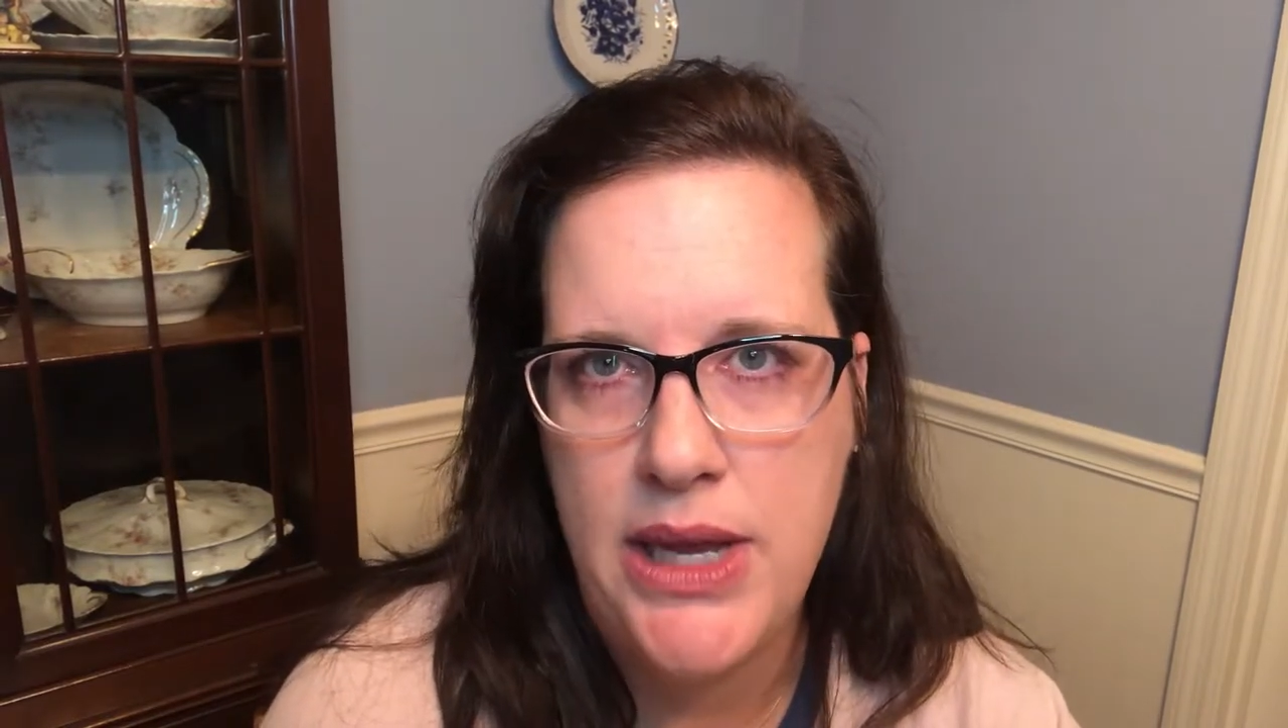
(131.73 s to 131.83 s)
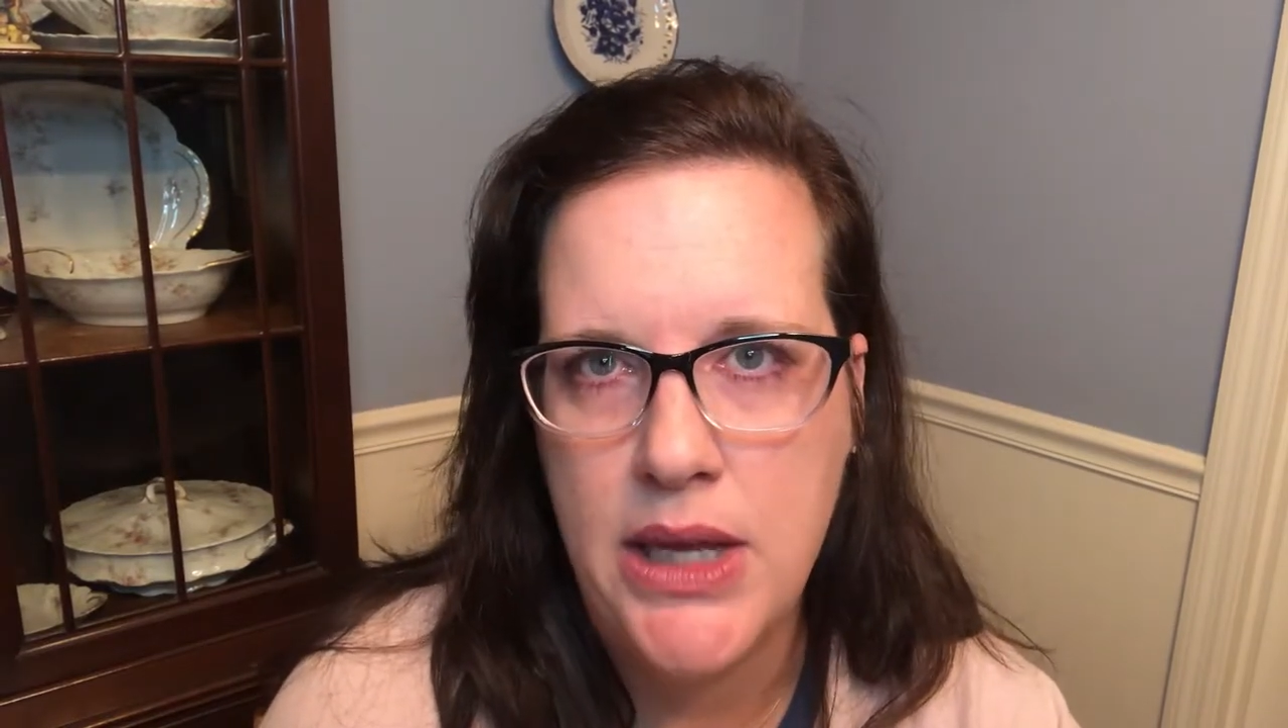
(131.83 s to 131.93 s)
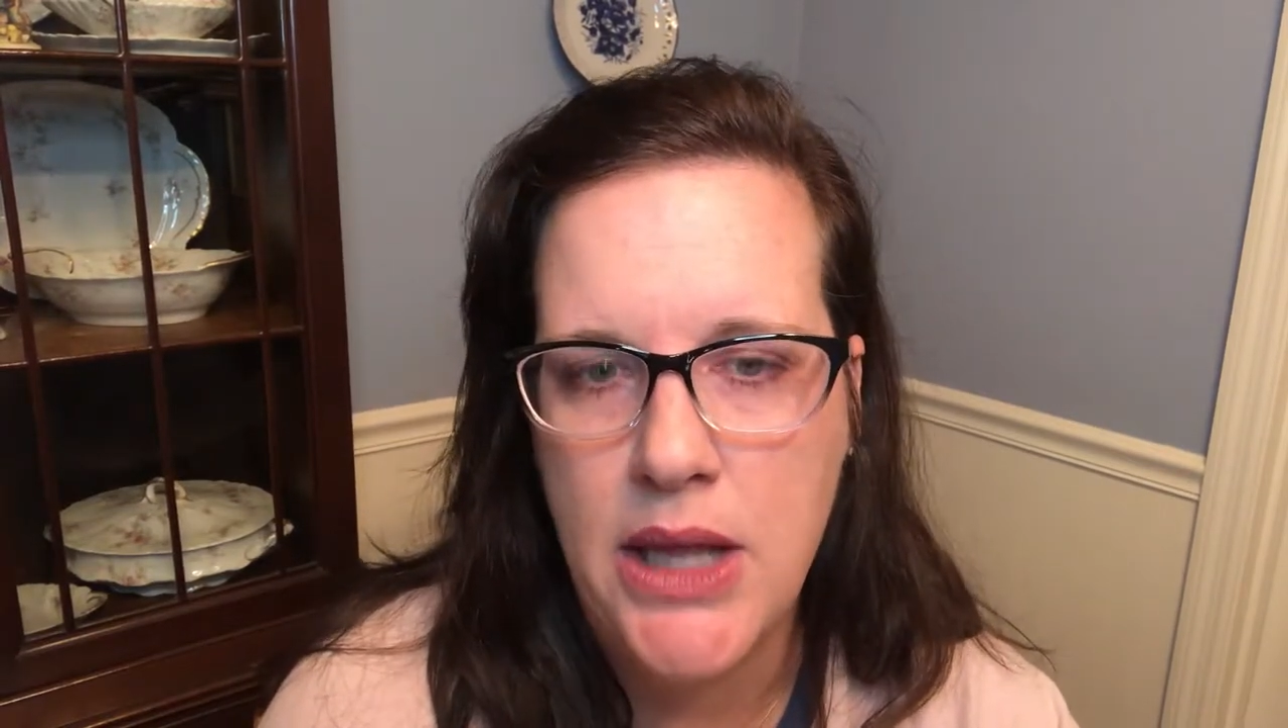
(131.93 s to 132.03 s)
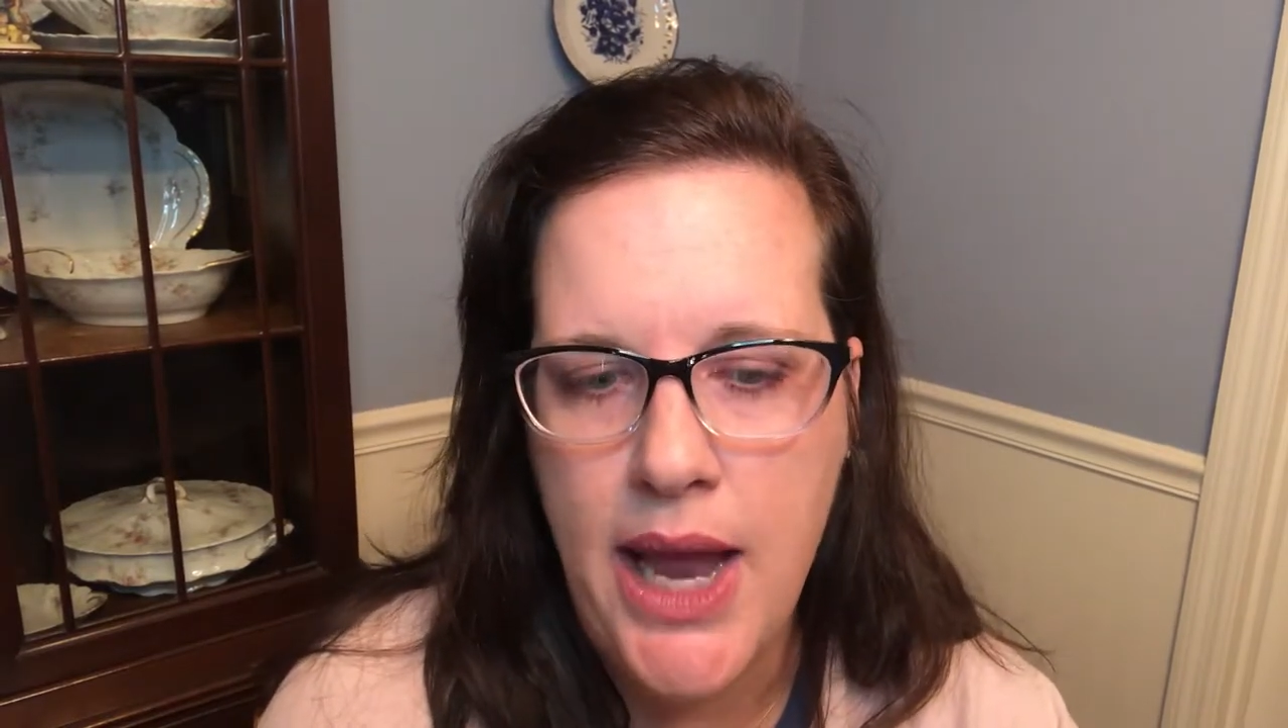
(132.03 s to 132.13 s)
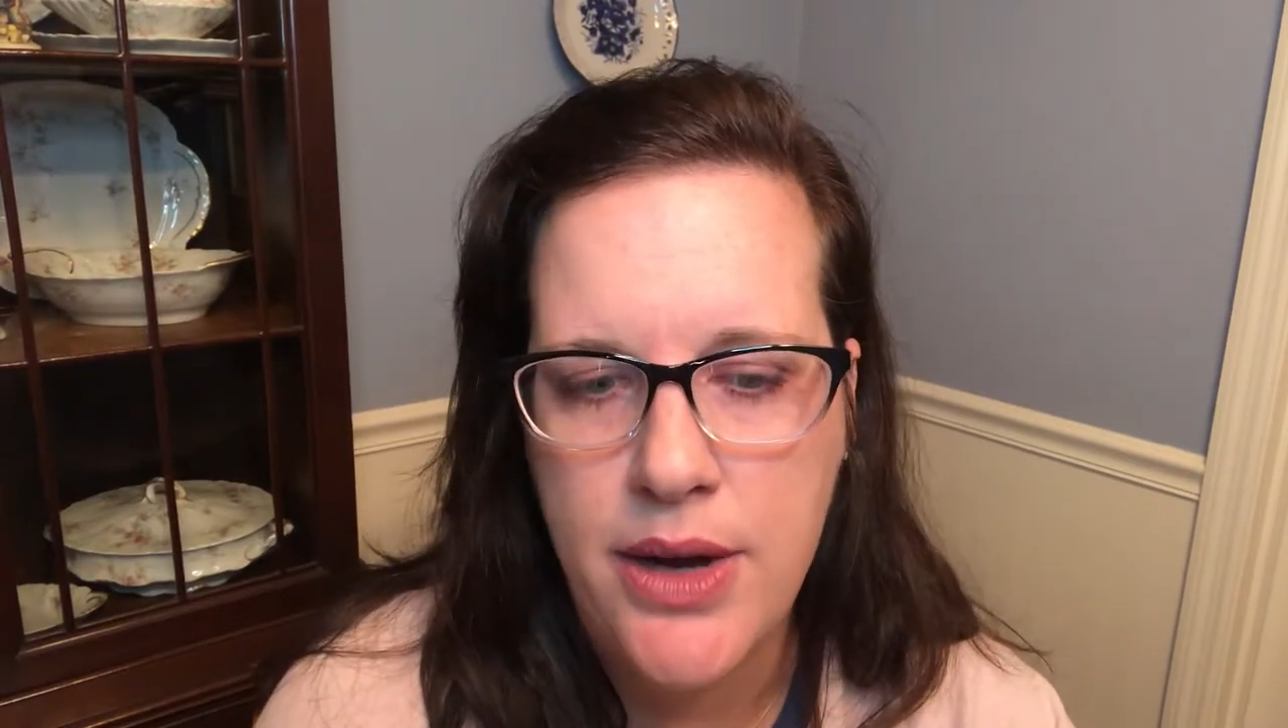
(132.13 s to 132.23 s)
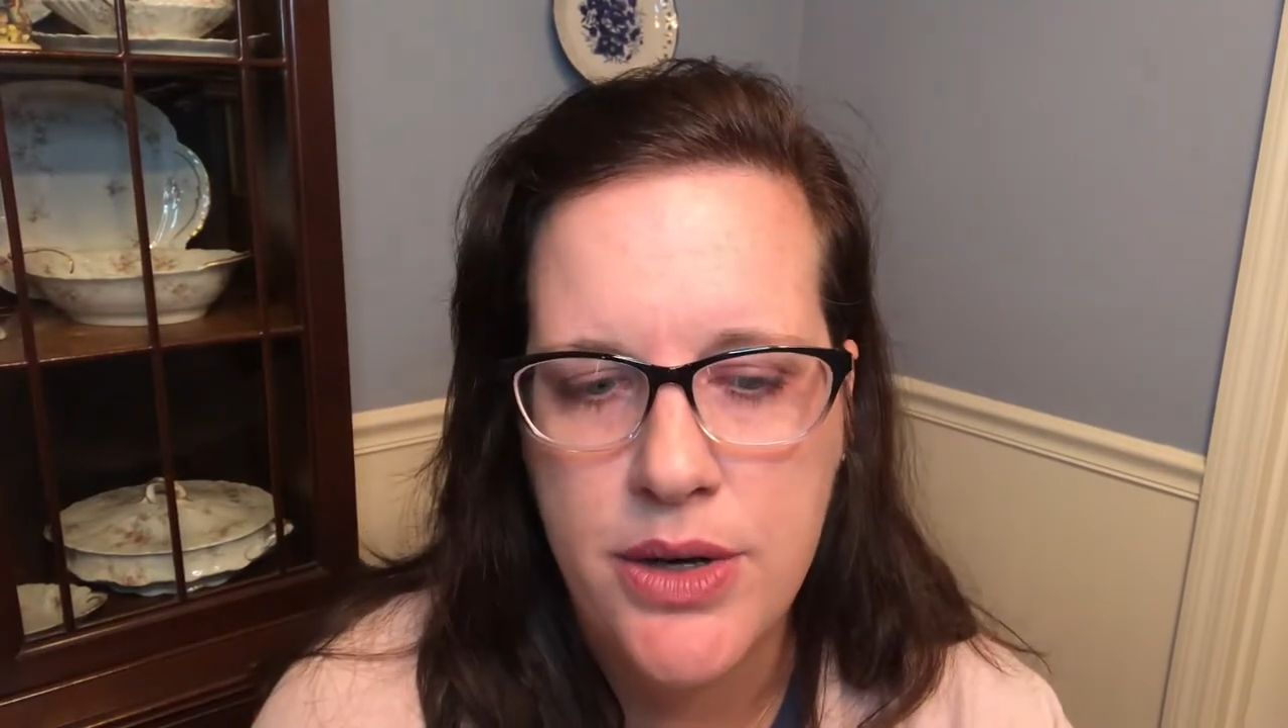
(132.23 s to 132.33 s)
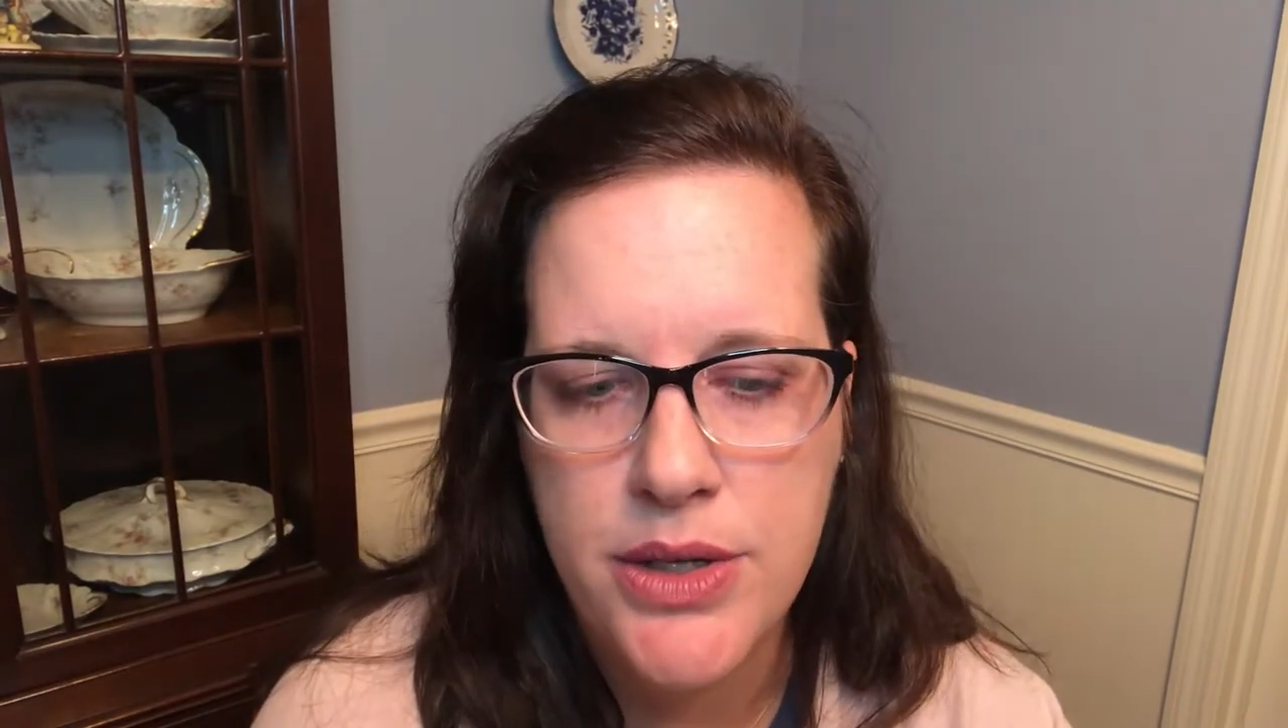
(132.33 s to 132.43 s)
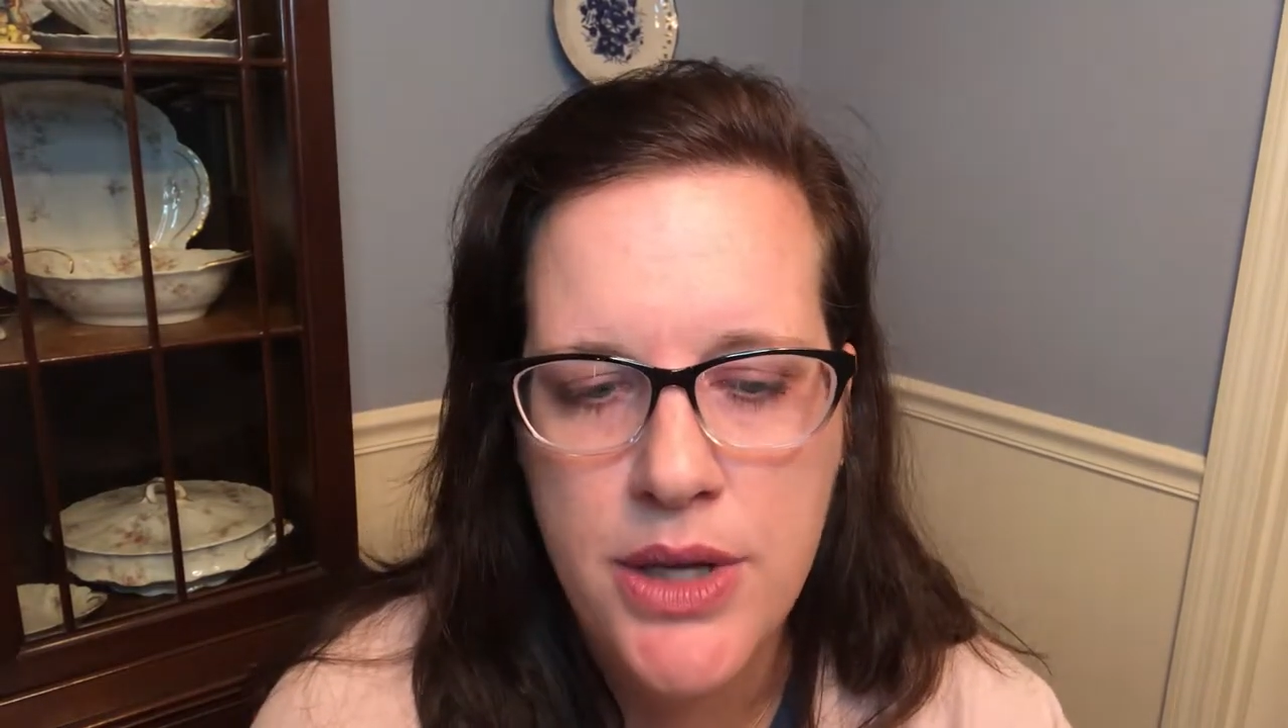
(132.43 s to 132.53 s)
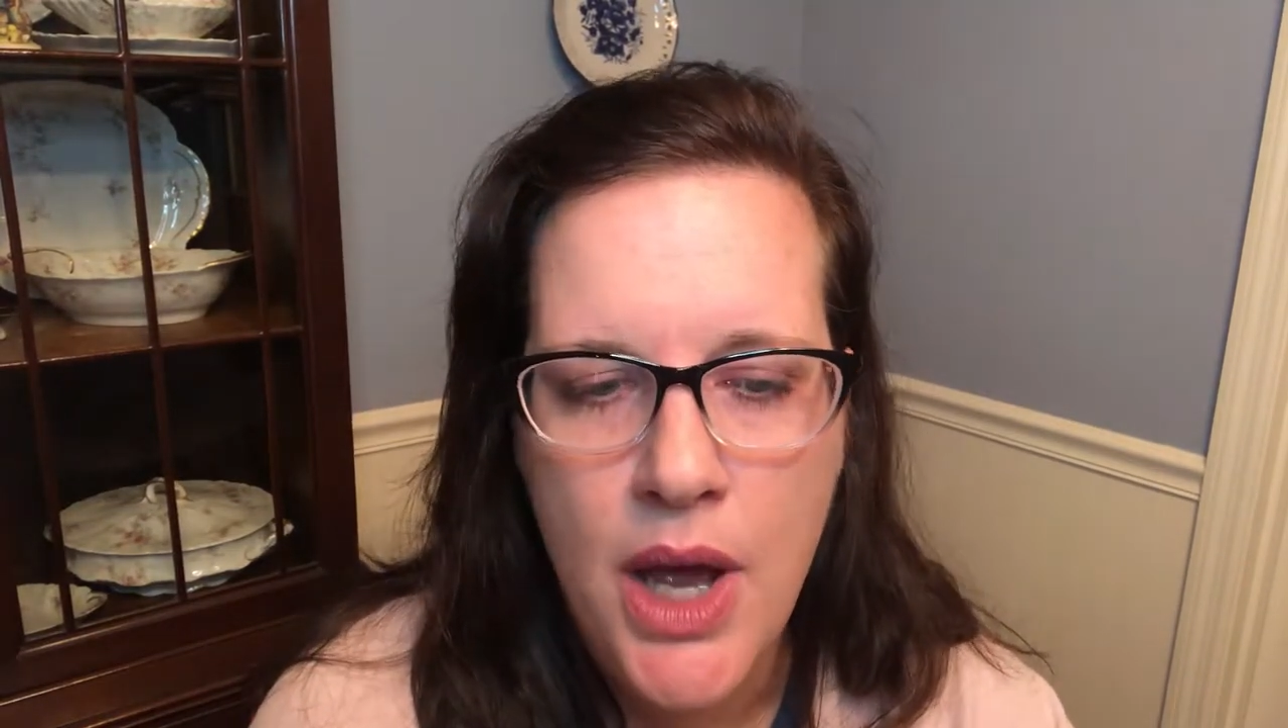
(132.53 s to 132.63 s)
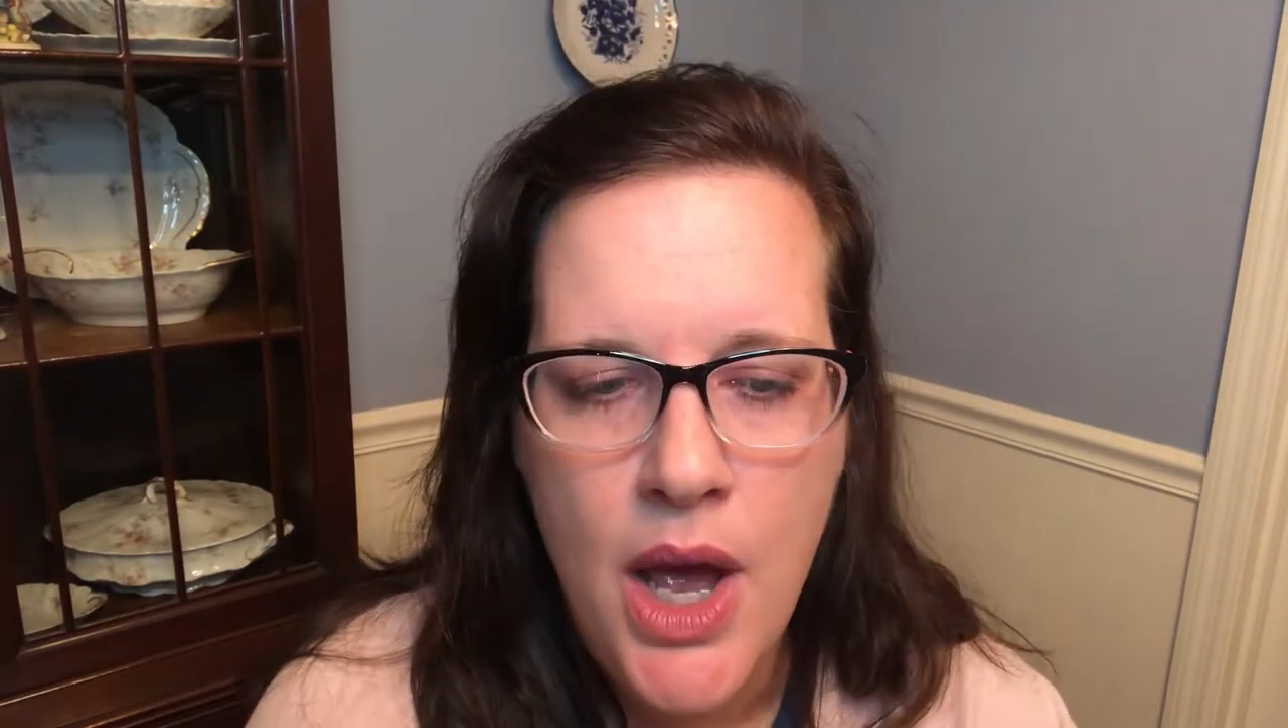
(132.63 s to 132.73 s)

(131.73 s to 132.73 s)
the aligners.